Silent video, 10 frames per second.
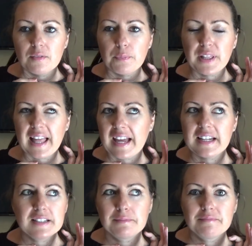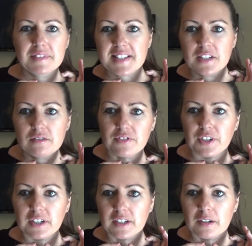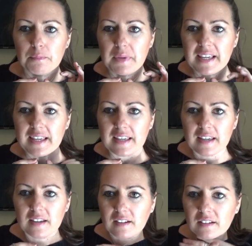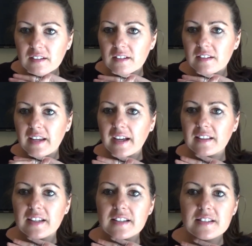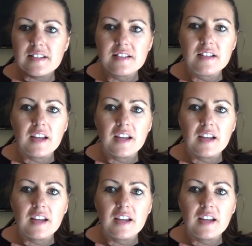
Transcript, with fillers: platinum silver Mickey necklace.